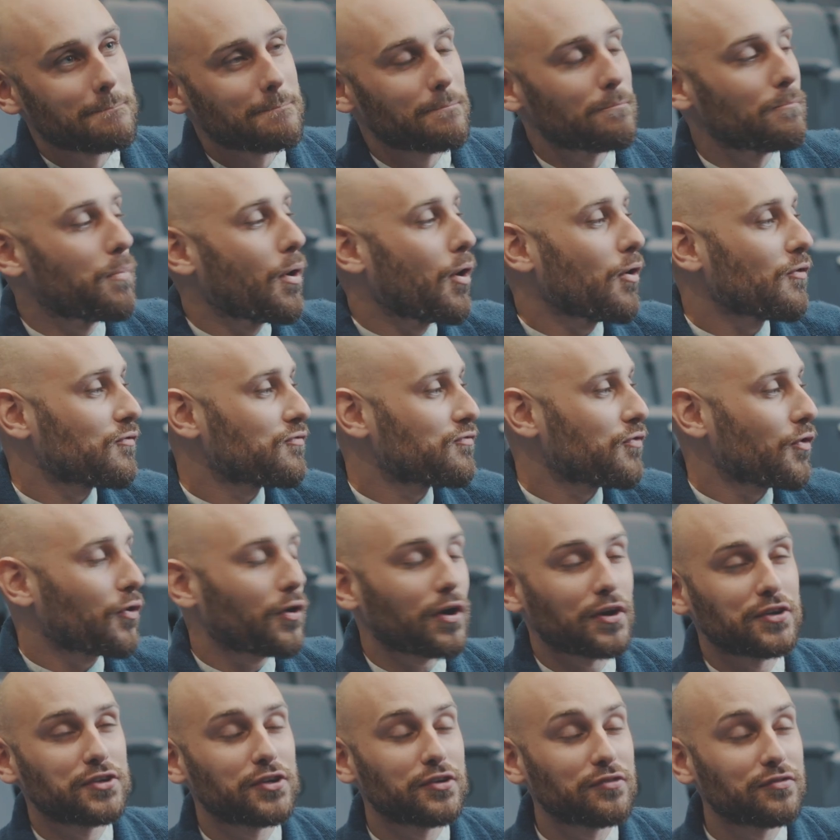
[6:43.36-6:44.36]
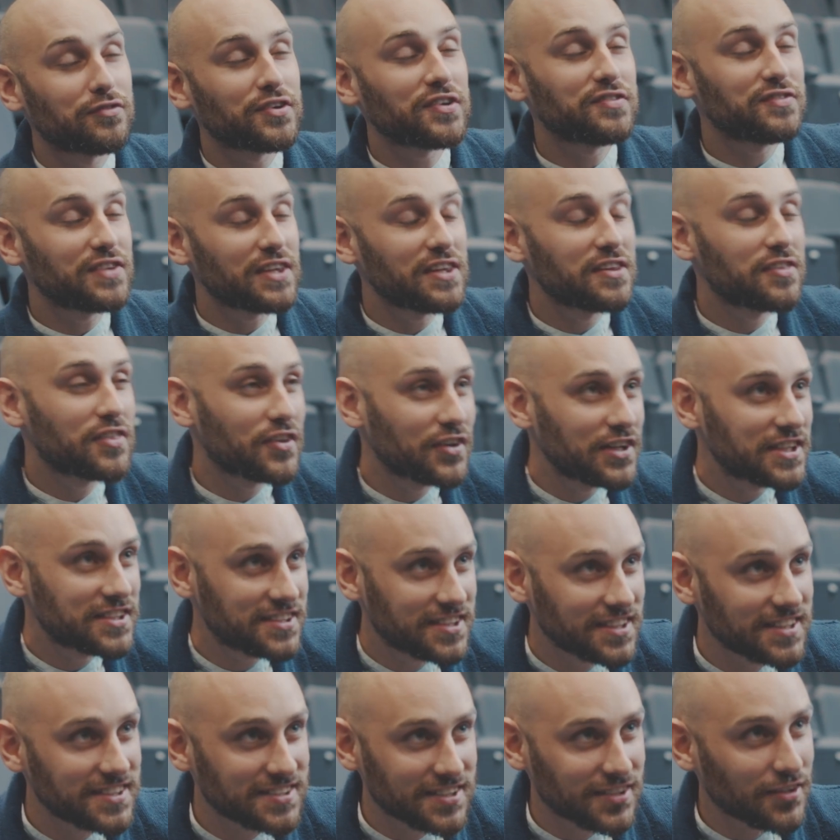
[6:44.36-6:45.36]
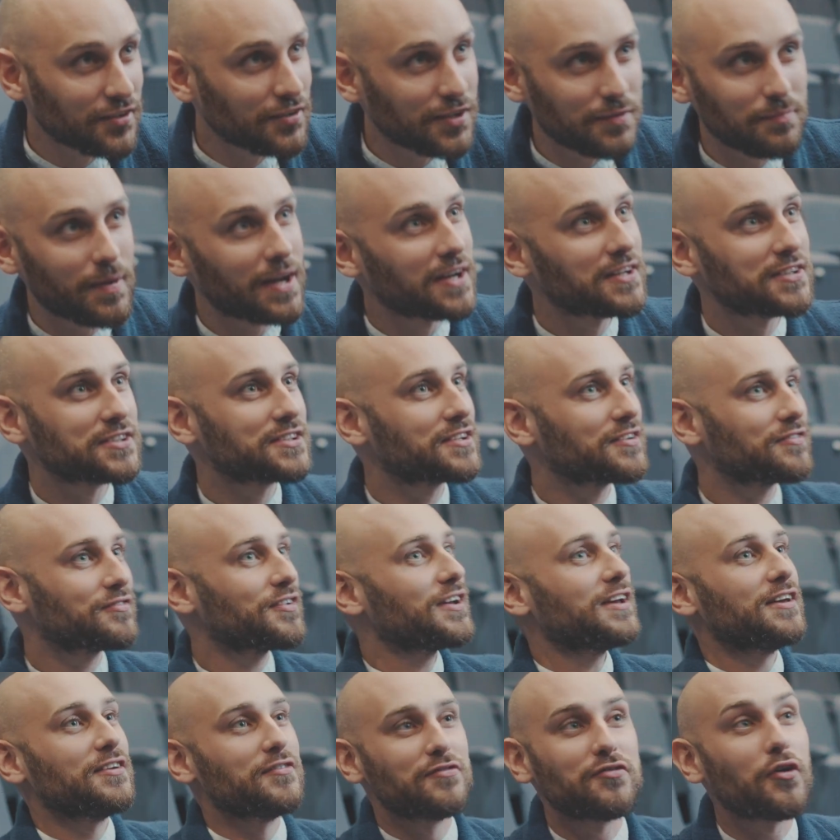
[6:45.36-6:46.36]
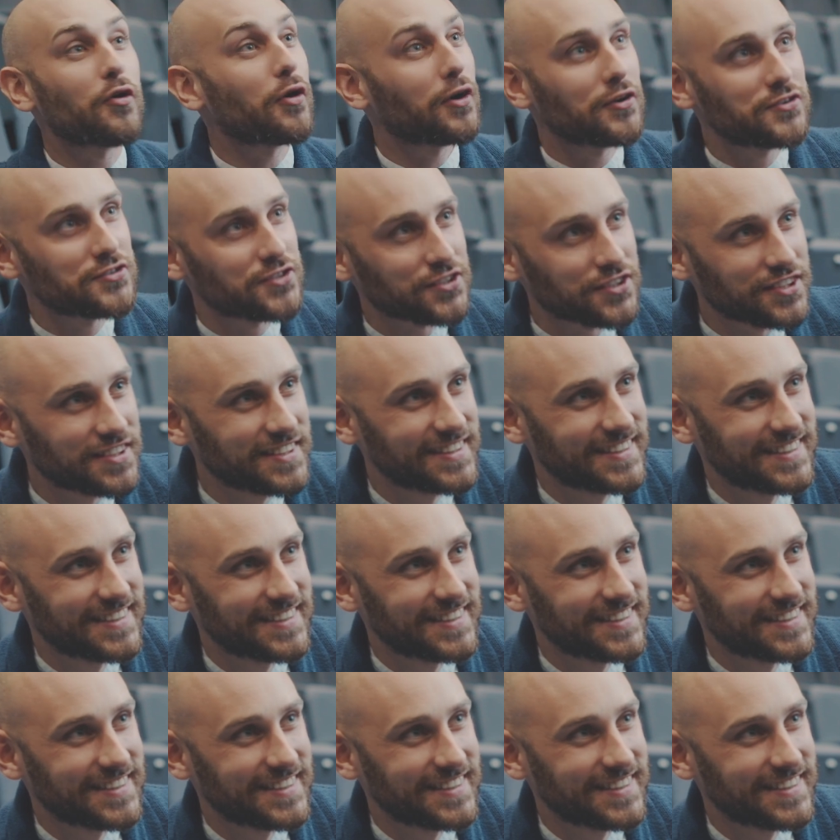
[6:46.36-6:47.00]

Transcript: bought 453 seats and only managed to fit in 400.